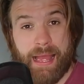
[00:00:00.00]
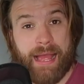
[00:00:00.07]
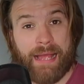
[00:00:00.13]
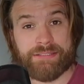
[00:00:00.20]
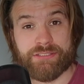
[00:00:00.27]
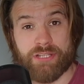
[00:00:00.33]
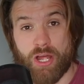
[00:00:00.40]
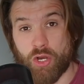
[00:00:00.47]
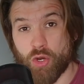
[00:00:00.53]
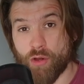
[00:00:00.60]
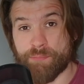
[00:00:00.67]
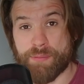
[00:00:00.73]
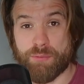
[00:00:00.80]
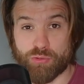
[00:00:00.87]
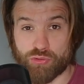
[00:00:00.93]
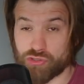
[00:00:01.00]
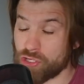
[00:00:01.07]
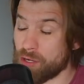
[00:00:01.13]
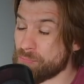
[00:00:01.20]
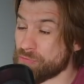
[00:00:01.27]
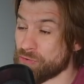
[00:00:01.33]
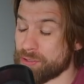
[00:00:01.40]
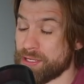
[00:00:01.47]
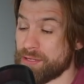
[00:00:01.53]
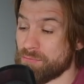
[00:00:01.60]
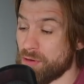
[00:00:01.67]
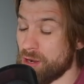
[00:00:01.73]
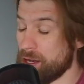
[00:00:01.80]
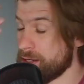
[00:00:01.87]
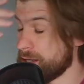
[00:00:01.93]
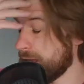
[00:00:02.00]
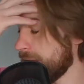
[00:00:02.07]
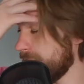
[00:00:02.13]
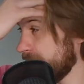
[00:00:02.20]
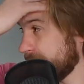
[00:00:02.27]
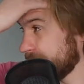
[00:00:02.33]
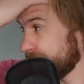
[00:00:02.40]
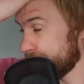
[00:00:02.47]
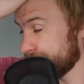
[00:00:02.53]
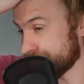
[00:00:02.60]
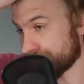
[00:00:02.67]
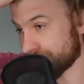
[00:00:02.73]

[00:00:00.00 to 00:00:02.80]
And a lot of people jumped on it, right? And